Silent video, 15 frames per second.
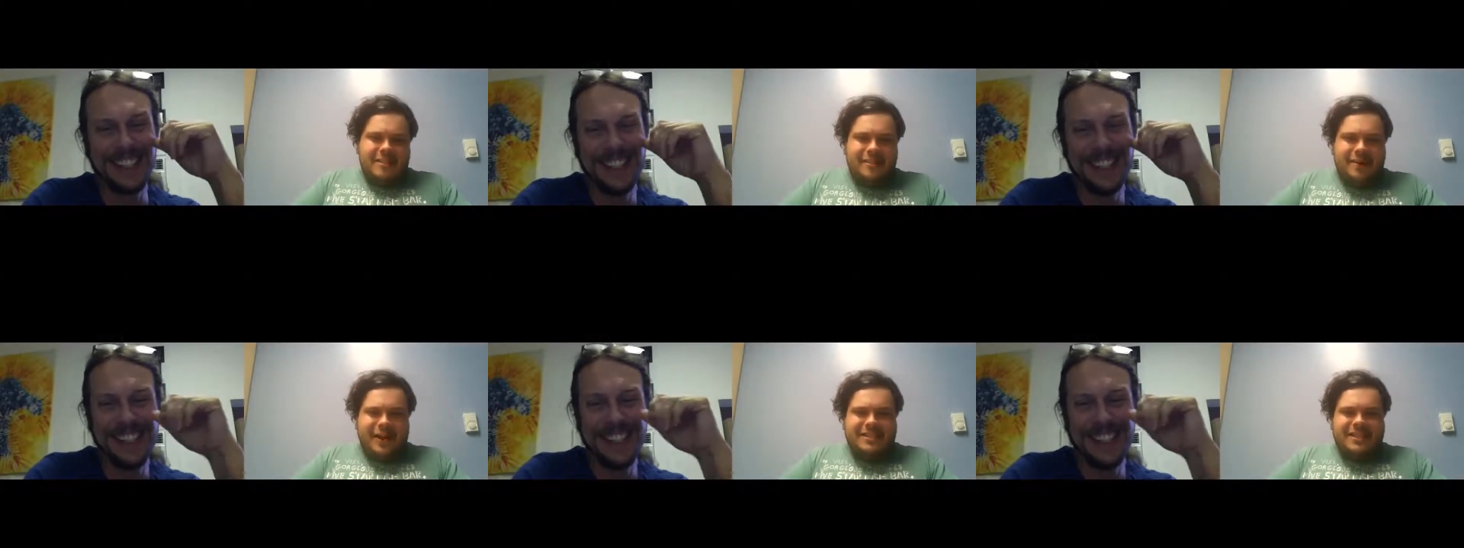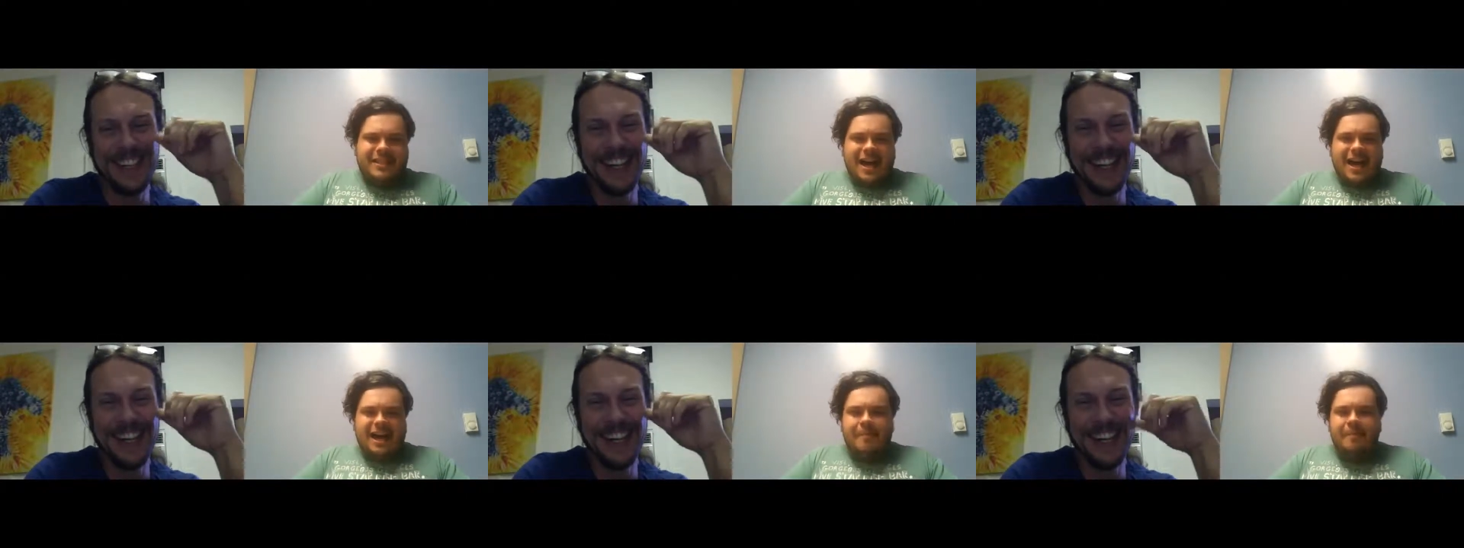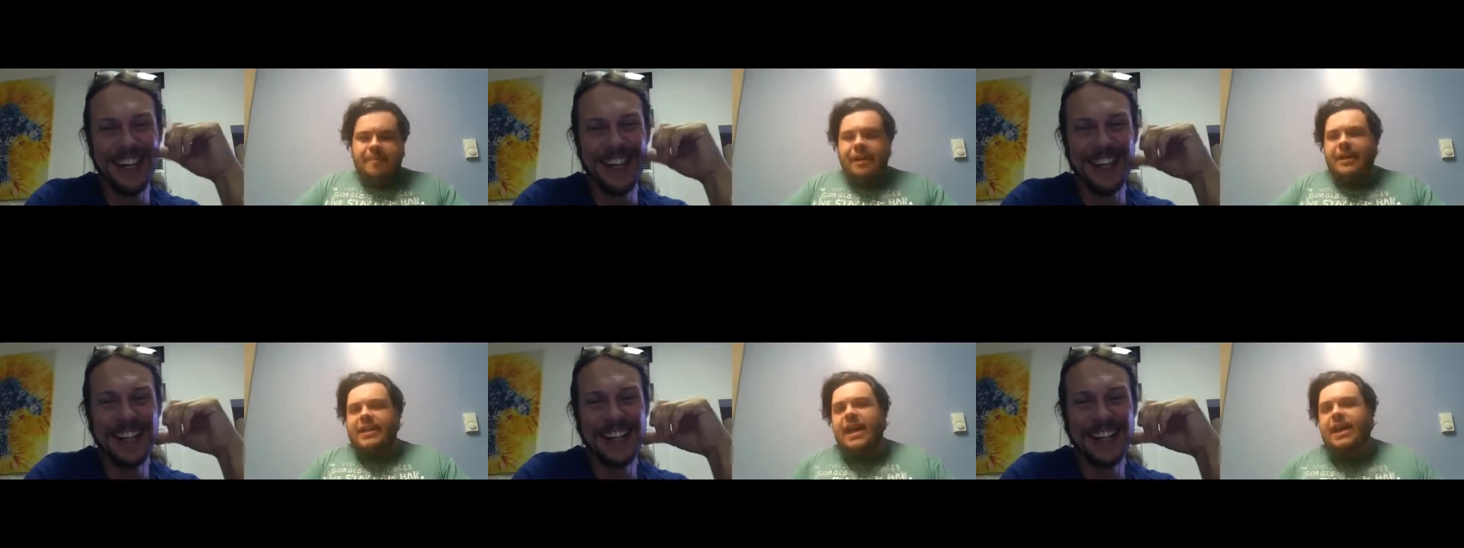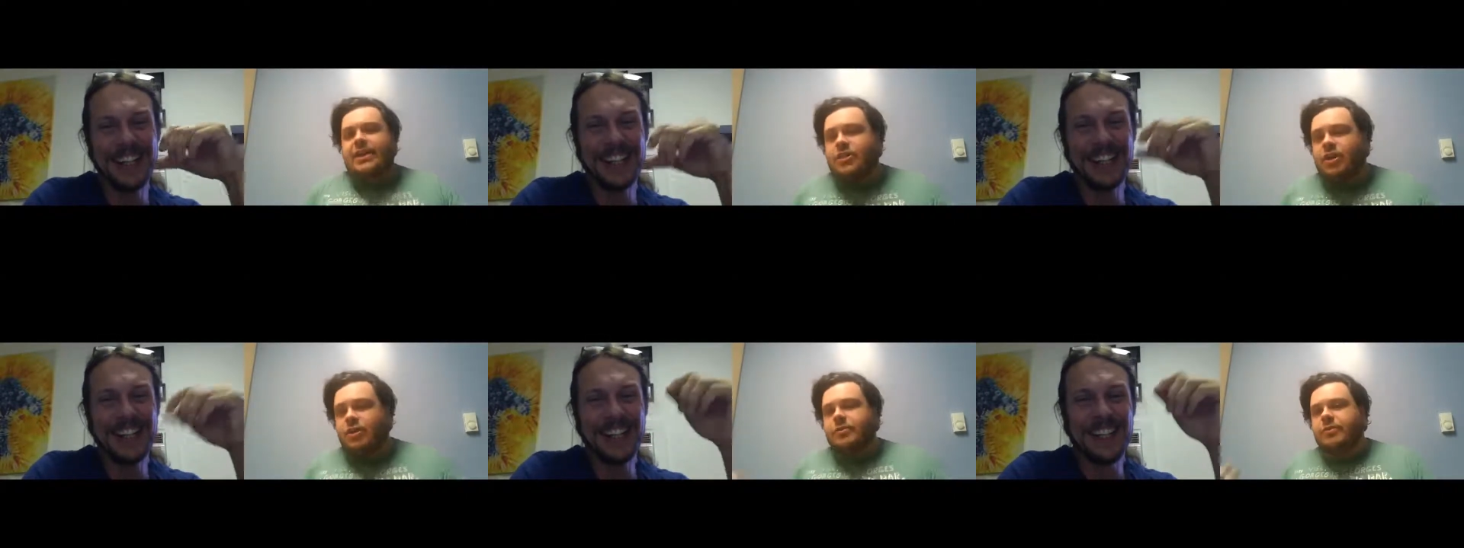Speaker 1: but uh, but yeah,
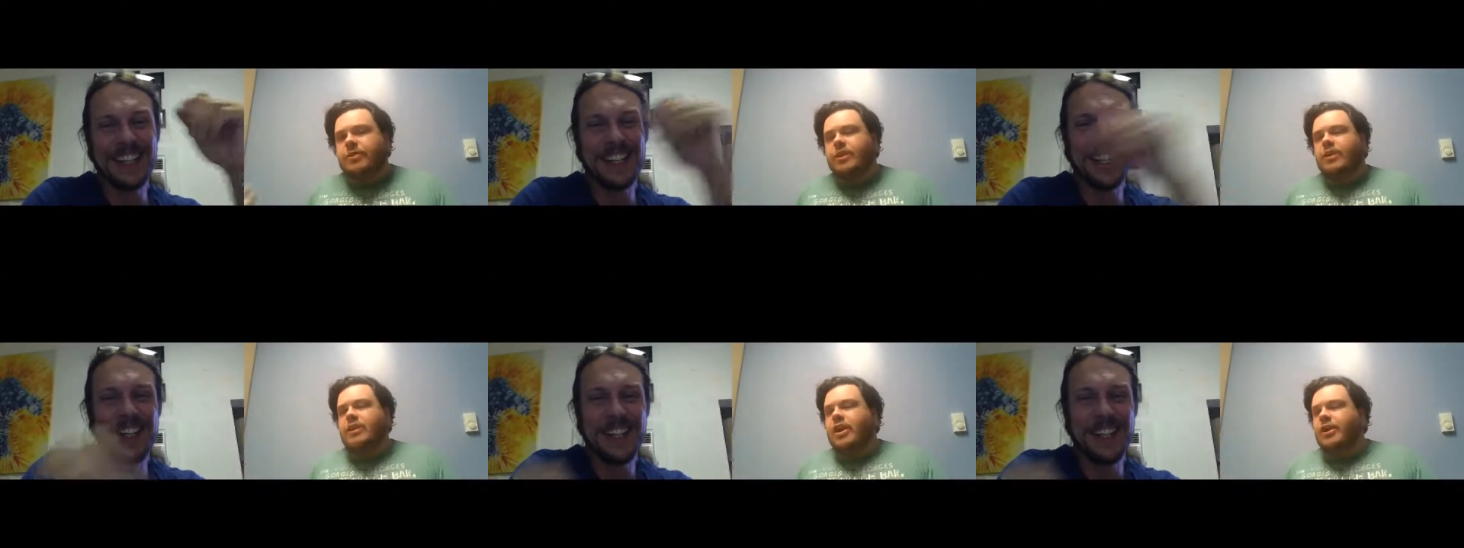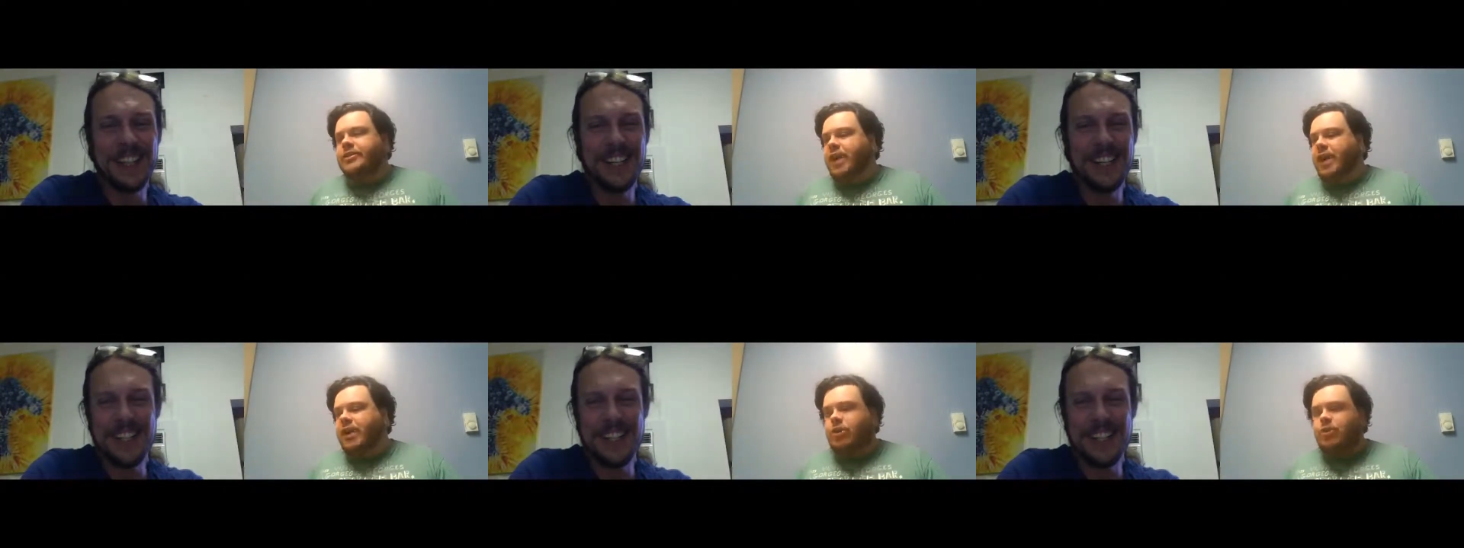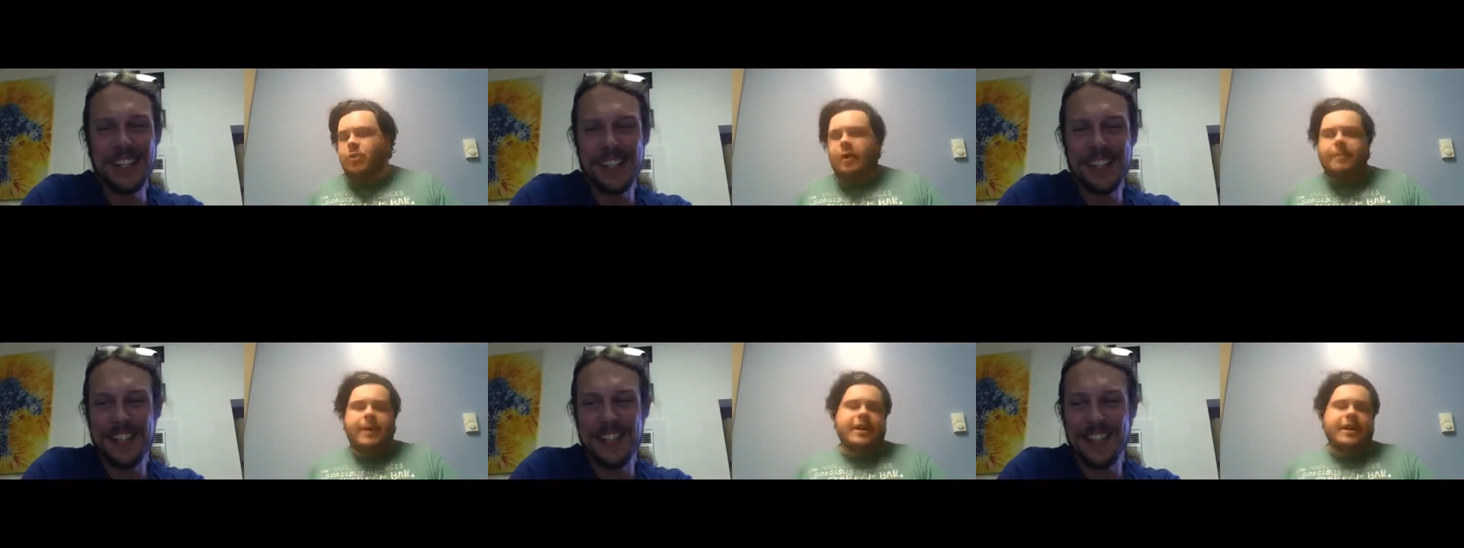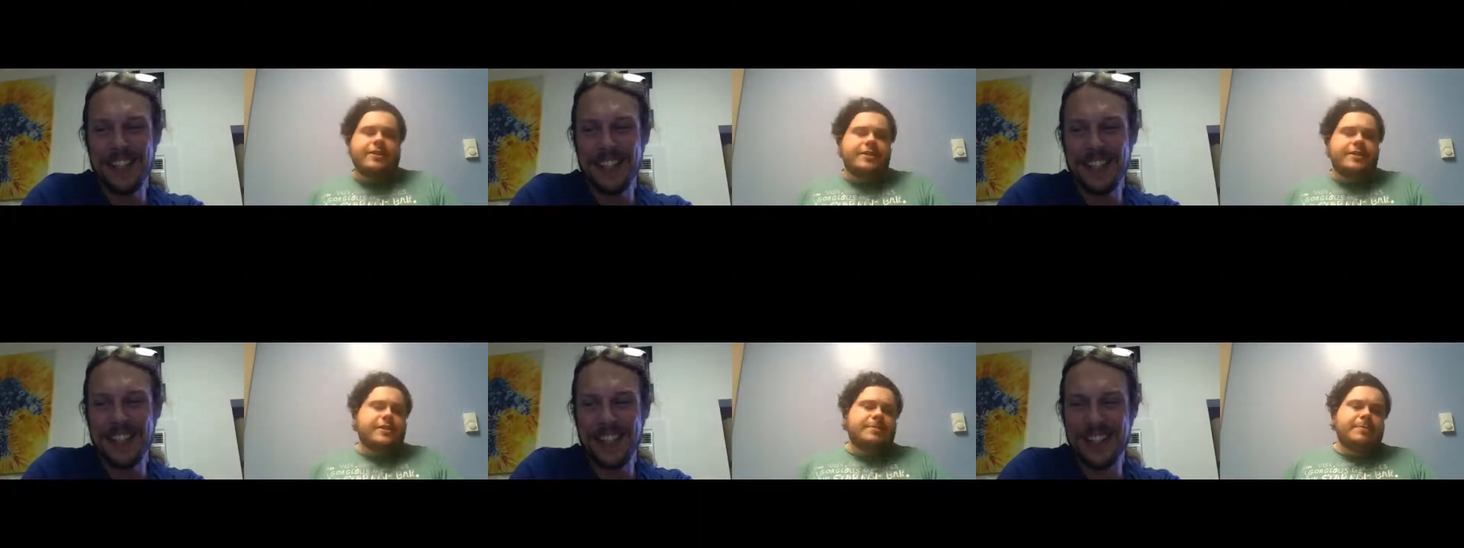so you know, it's 120
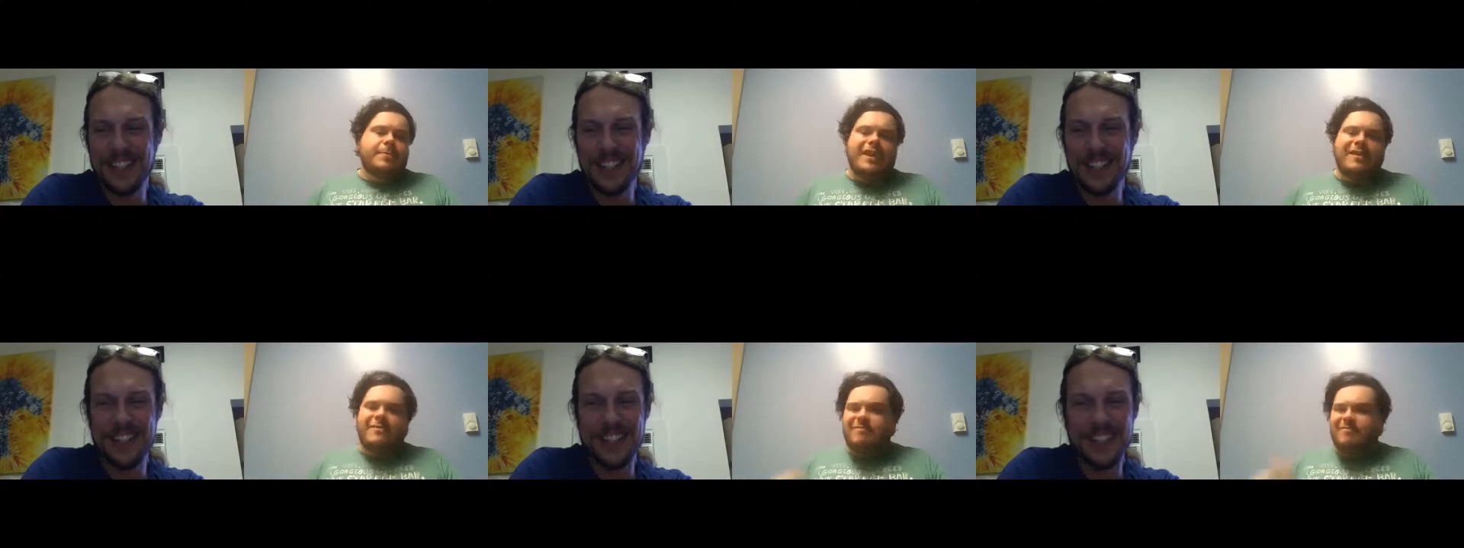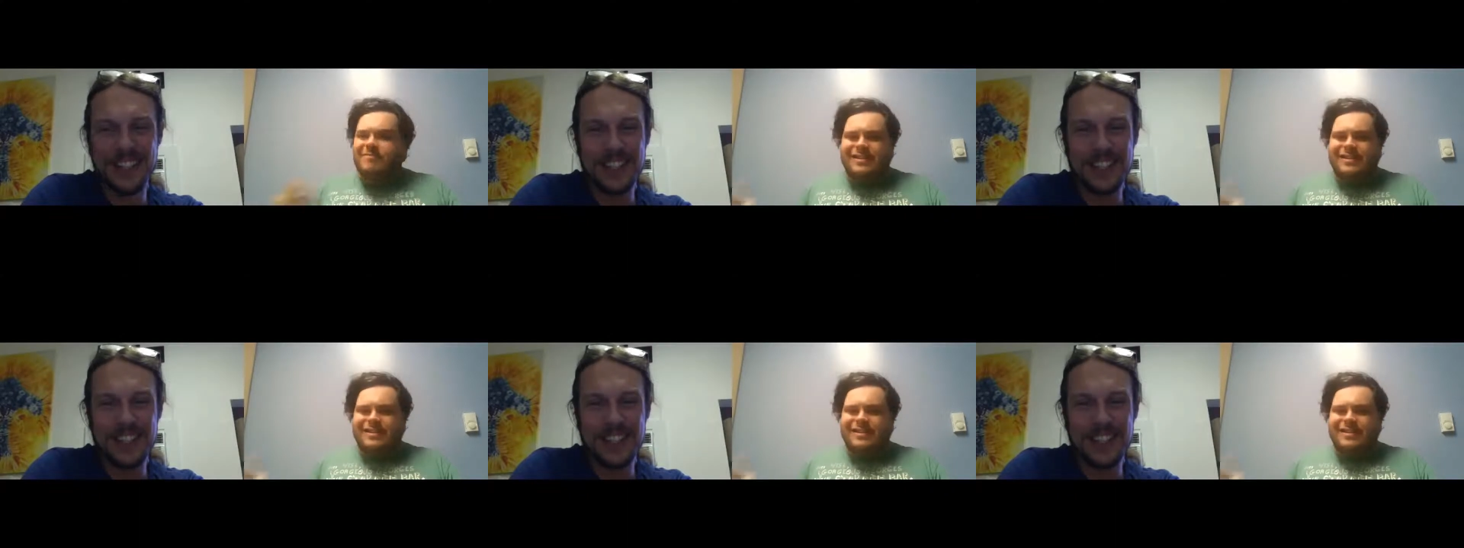pages. It's big.